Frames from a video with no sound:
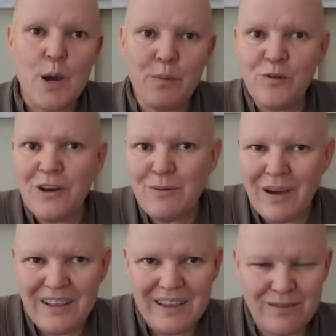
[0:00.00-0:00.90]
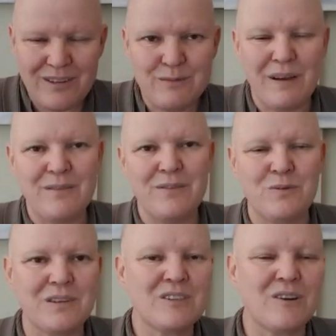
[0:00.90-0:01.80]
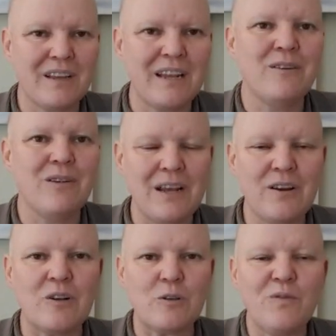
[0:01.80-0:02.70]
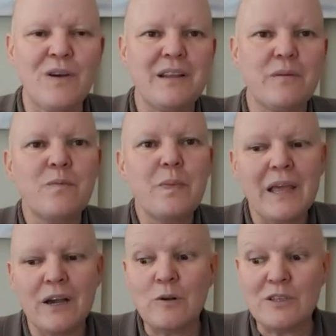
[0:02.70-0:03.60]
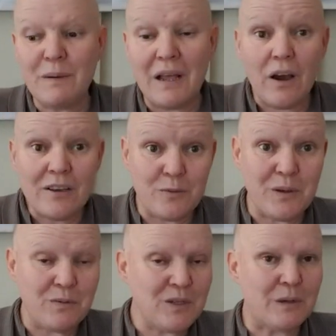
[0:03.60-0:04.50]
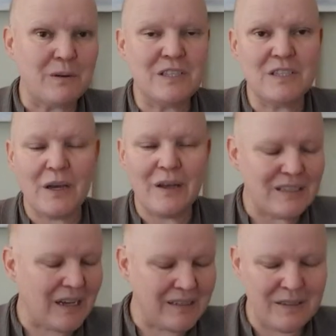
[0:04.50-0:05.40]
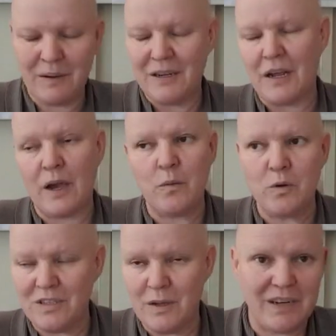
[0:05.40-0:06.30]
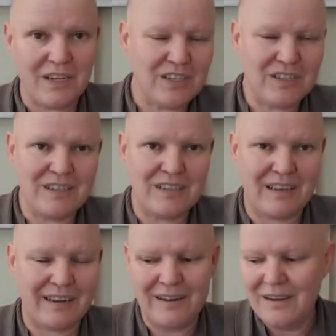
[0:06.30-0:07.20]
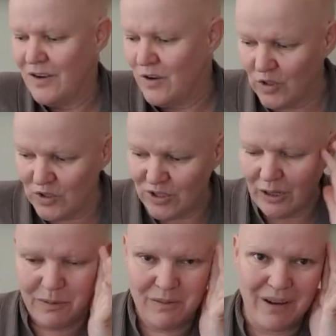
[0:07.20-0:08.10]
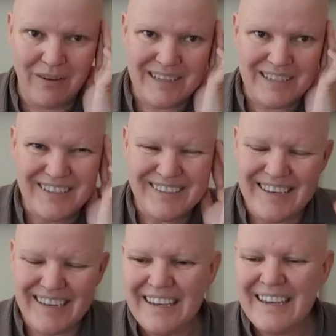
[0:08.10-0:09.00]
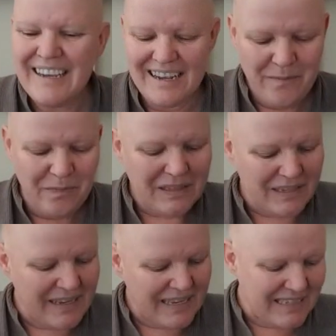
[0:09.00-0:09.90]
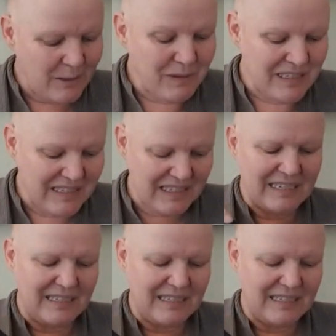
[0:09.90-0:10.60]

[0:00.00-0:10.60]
Hopefully by the end of this month it will start getting really cold. I had a cold spell last week, which I was so excited about. I wore so many jerseys. It's like non-stop in my one jersey. So yes, that was